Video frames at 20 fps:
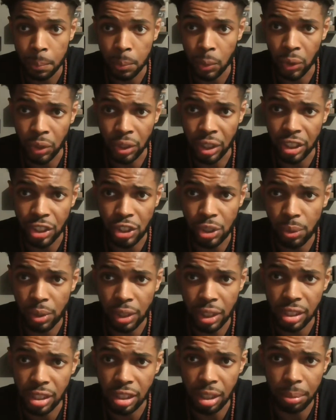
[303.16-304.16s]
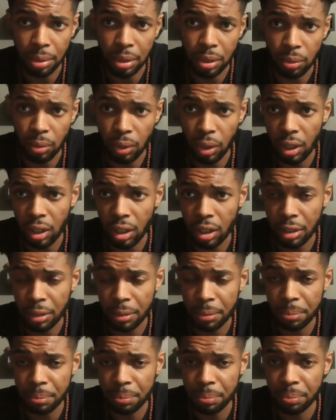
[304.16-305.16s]
or that you did something wrong.
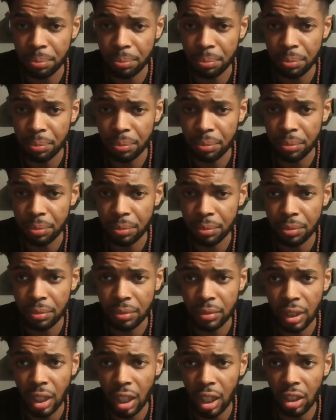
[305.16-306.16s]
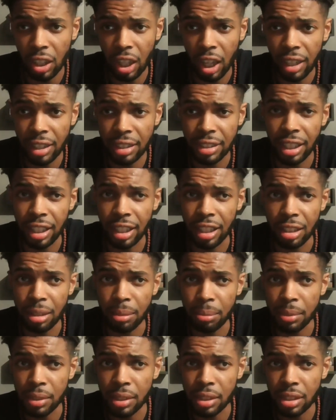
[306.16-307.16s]
A lot of
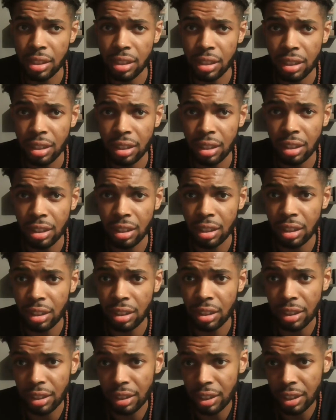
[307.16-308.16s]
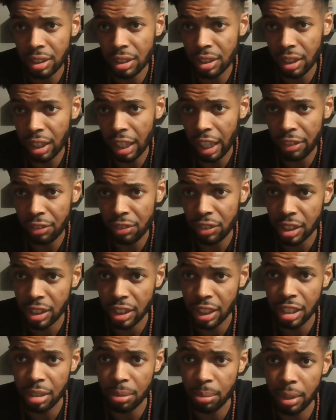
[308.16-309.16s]
times, life just
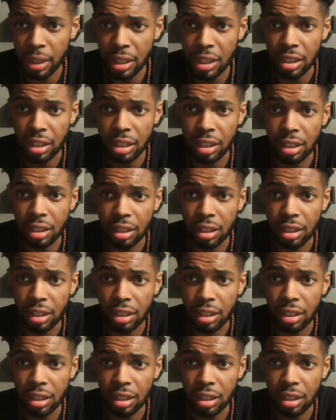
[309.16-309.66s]
gets busy.